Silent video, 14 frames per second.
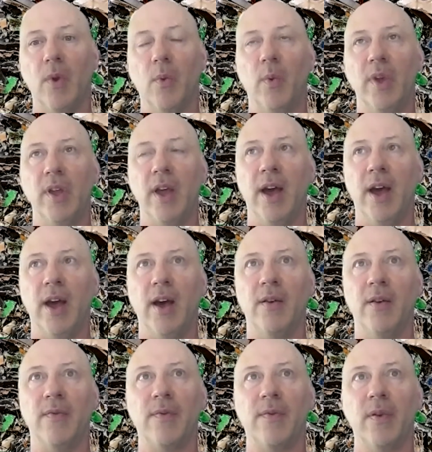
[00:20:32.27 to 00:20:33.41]
We
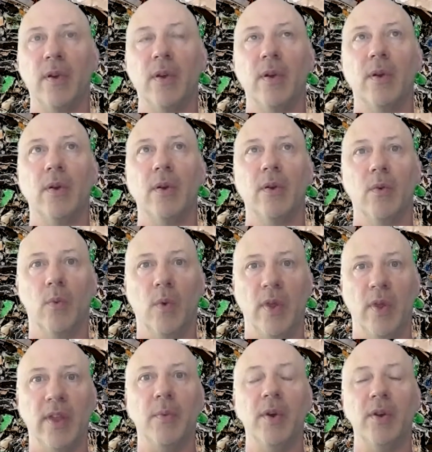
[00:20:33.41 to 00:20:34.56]
have one
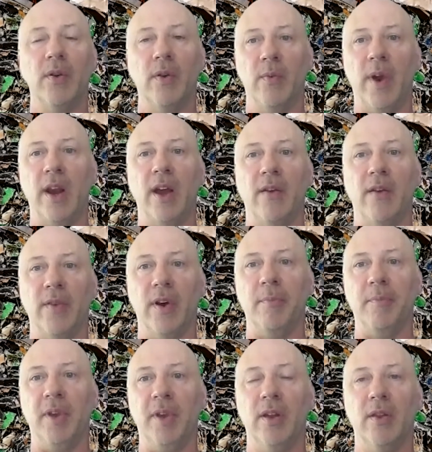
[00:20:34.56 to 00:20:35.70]
thing that we're doing right now very
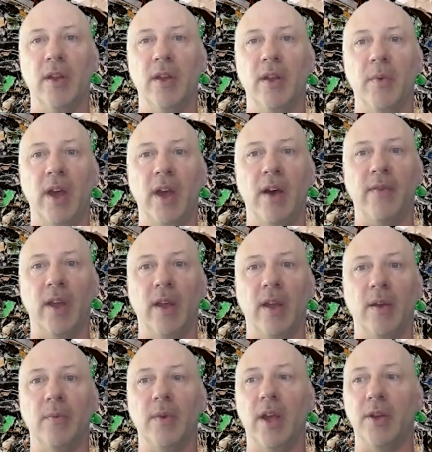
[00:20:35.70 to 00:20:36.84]
immediately. We have
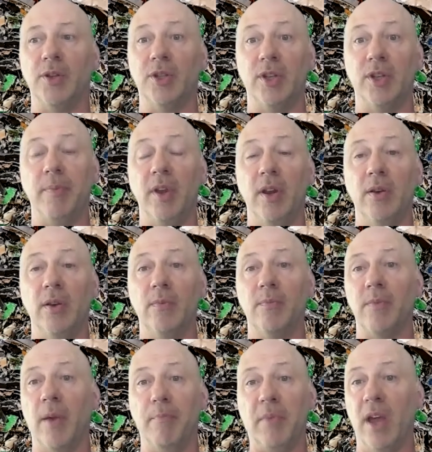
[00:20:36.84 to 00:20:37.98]
a
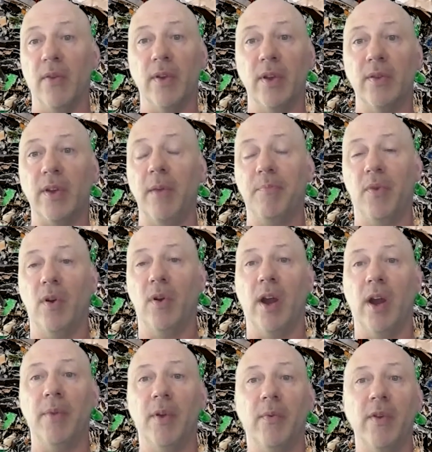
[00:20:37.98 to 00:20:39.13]
mail-in type
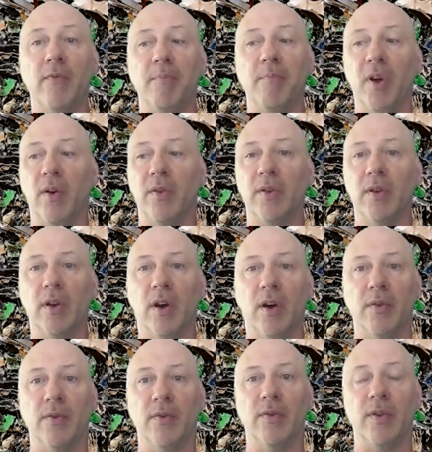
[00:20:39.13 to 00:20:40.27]
program that we've built
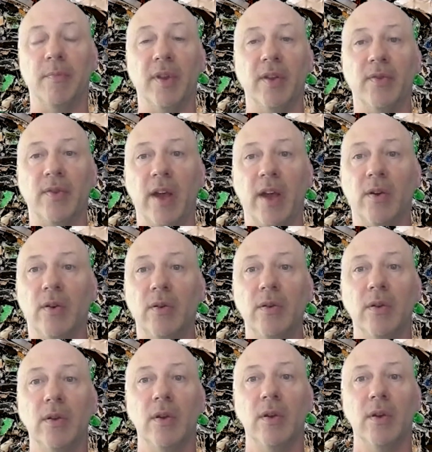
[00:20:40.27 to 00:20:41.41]
called Simply Cycle,
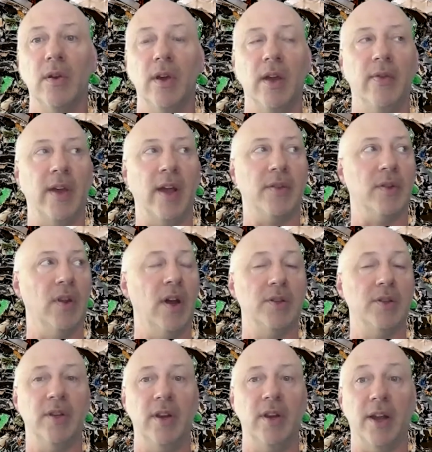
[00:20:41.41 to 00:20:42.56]
and that's
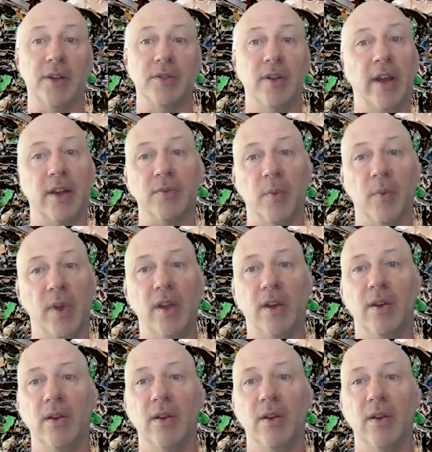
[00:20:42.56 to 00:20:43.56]
launching actually next week.